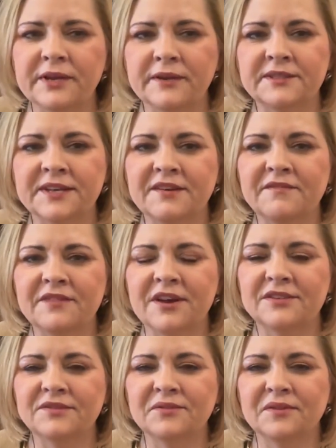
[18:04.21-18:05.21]
years out of law
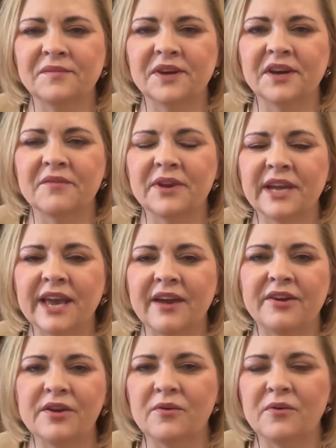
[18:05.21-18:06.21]
school in Montgomery
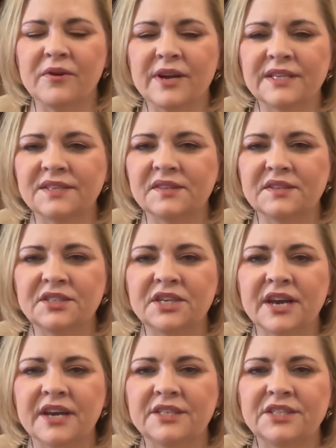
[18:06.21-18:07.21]
County, or as the
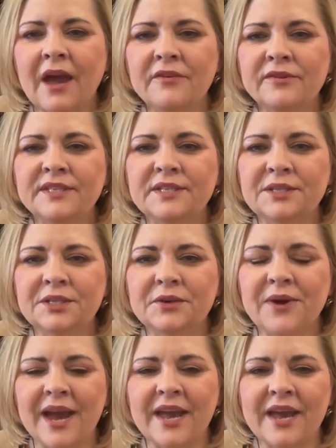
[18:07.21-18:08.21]
judge, I always knew
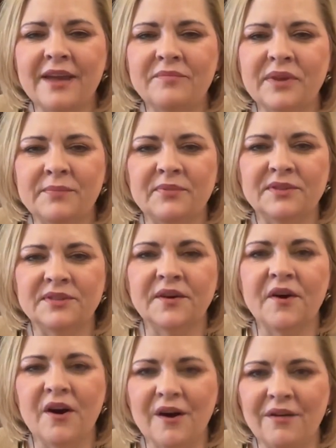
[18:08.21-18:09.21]
I had people to
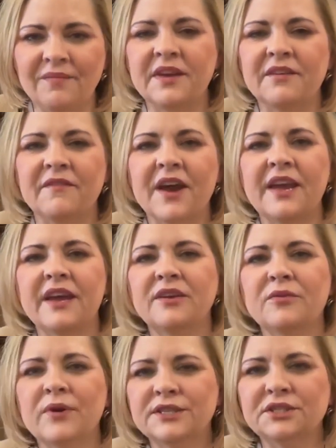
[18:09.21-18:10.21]
call if I had
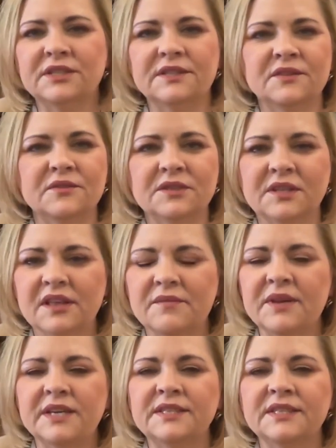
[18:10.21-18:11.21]
questions or
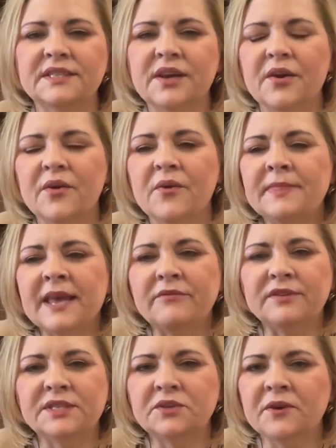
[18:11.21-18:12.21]
dilemmas. So that
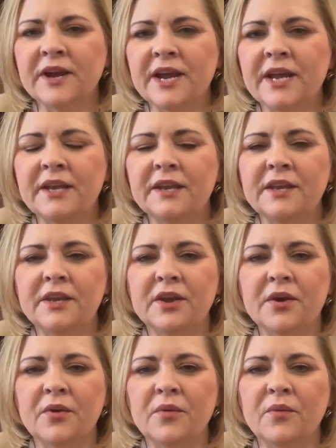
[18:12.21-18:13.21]
was great.
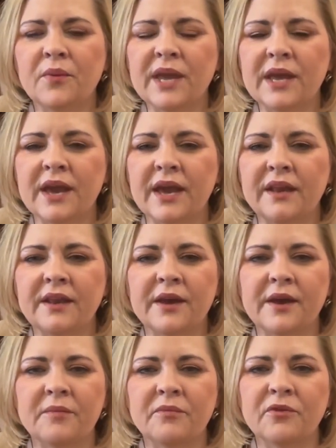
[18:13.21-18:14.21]
We had
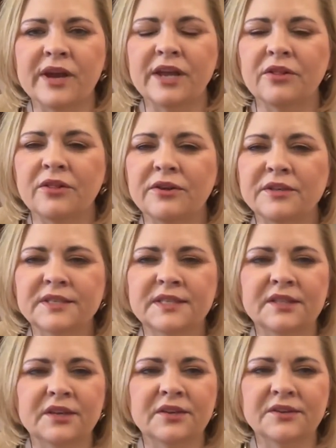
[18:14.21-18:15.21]
great clerks in
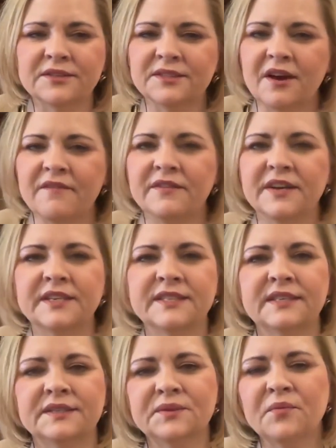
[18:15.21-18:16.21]
the clerk's
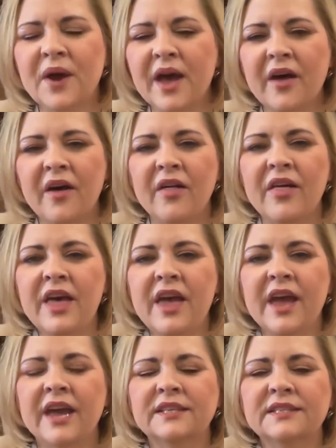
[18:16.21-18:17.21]
office as well.
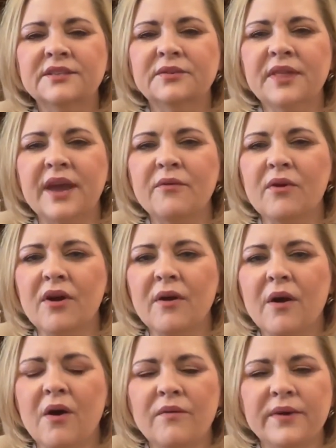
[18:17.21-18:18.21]
And so they were
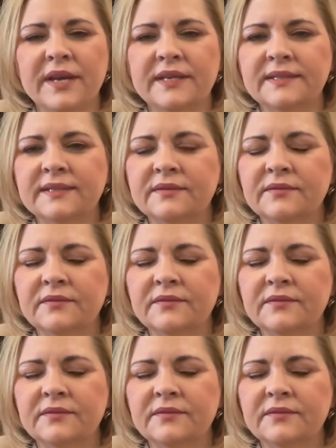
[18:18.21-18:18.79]
always,